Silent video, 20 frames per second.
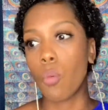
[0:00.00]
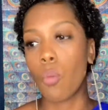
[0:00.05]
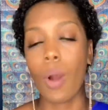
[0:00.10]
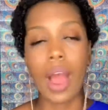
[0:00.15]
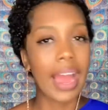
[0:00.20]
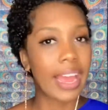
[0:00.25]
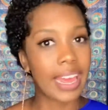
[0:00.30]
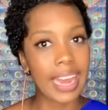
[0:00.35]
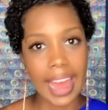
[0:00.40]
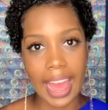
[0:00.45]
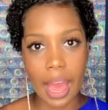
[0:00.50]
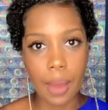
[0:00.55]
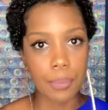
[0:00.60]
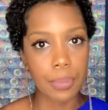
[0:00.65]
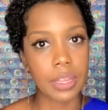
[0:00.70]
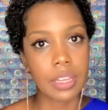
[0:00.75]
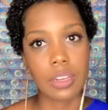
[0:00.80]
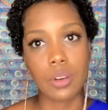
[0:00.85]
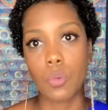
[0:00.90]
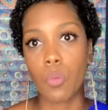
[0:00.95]
why it
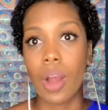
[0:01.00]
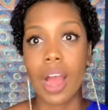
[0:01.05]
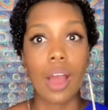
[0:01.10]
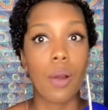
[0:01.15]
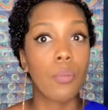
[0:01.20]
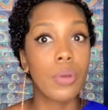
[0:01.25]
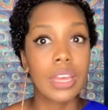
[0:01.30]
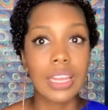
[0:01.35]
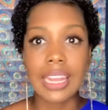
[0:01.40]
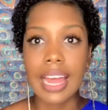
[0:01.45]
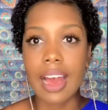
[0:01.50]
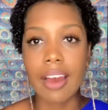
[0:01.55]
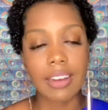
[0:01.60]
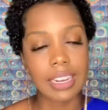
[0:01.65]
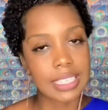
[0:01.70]
happened, why we allowed